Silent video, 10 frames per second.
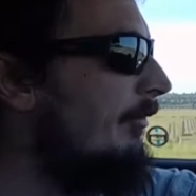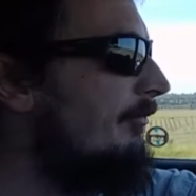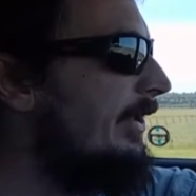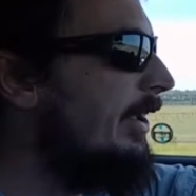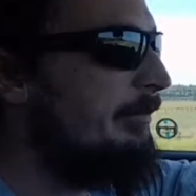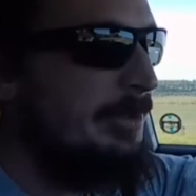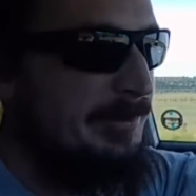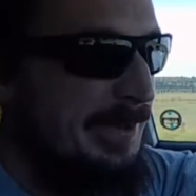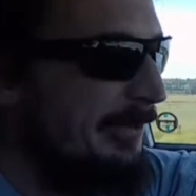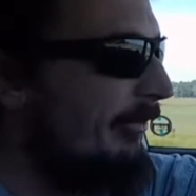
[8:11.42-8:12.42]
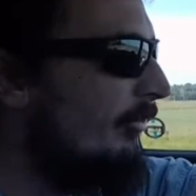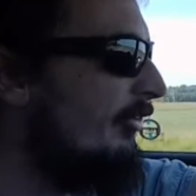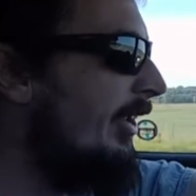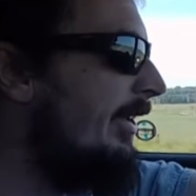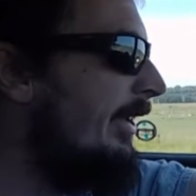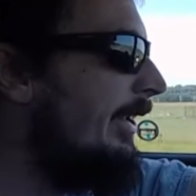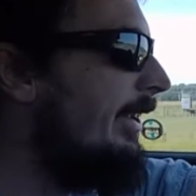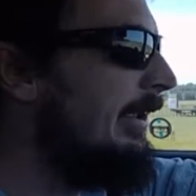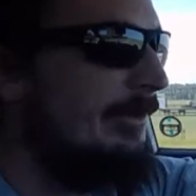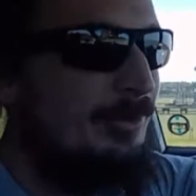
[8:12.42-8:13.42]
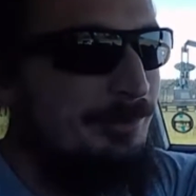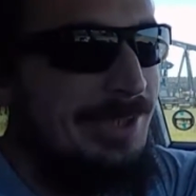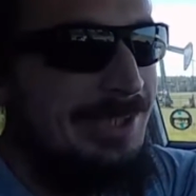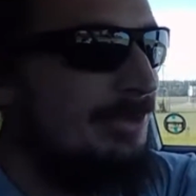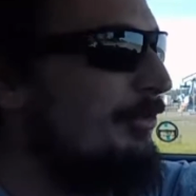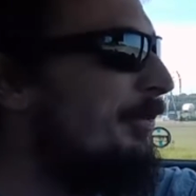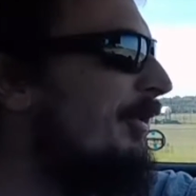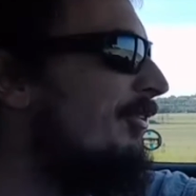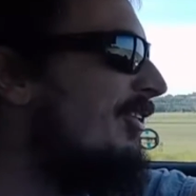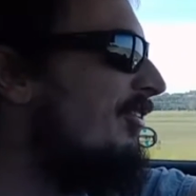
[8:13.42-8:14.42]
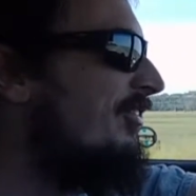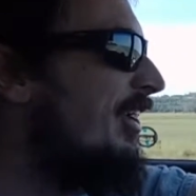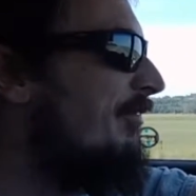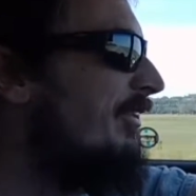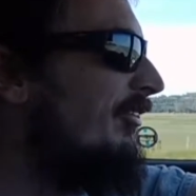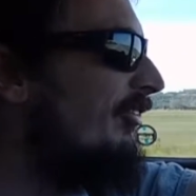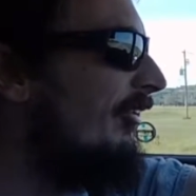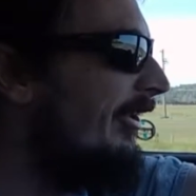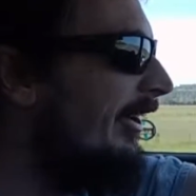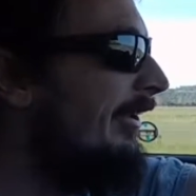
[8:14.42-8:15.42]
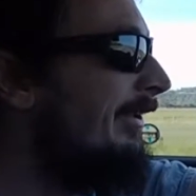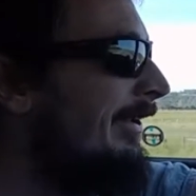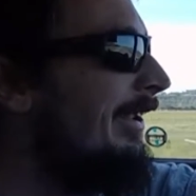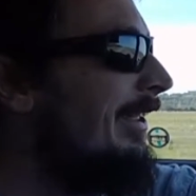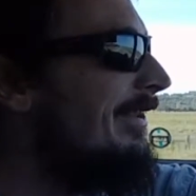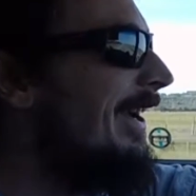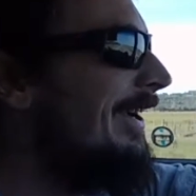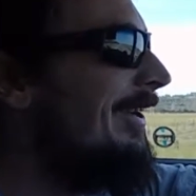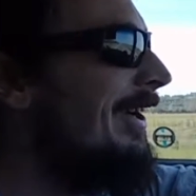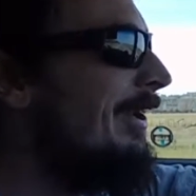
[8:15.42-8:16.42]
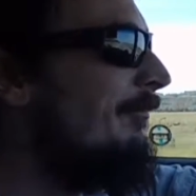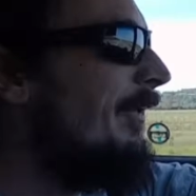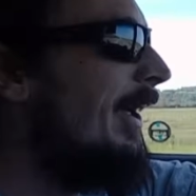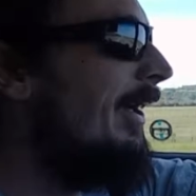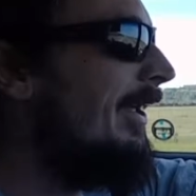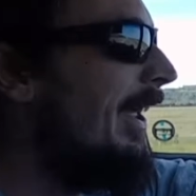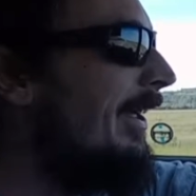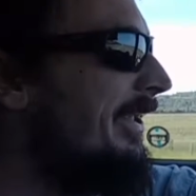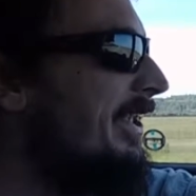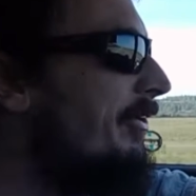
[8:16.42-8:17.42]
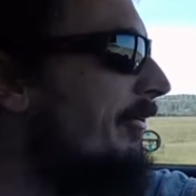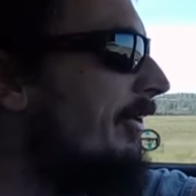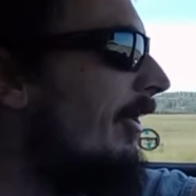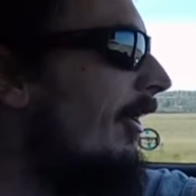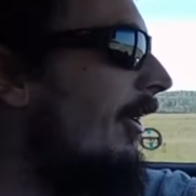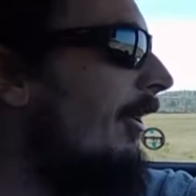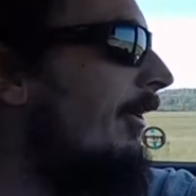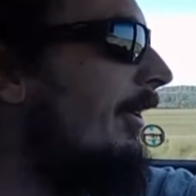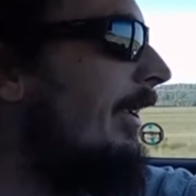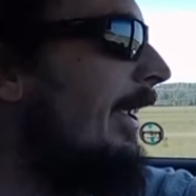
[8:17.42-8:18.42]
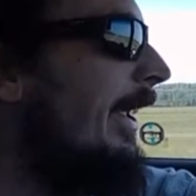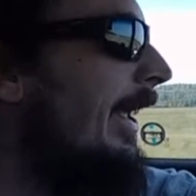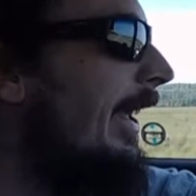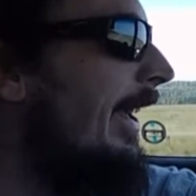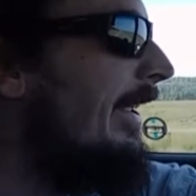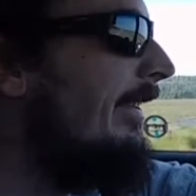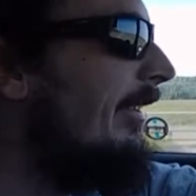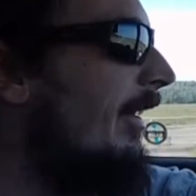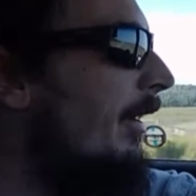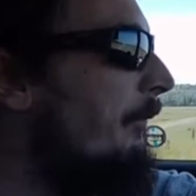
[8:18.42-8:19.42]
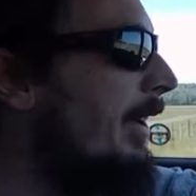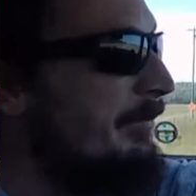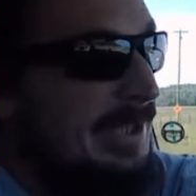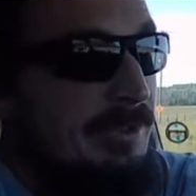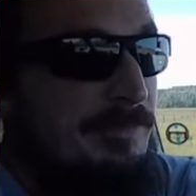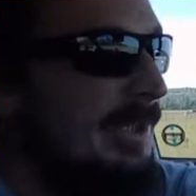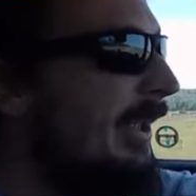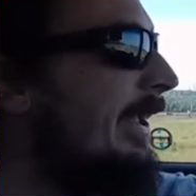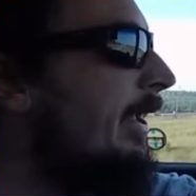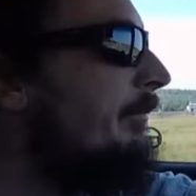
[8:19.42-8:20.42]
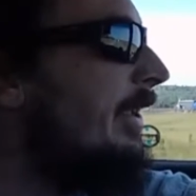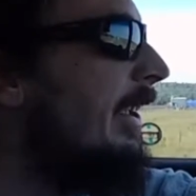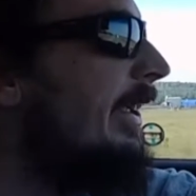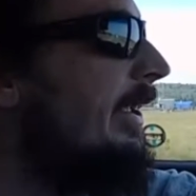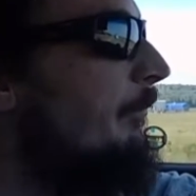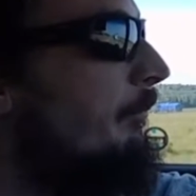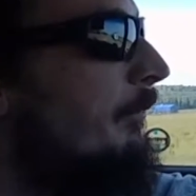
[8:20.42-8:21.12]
VW Beetles and the little Mini Coopers and stuff. They're sort of that kind of a cute car. And I mean, if you like them, you like them.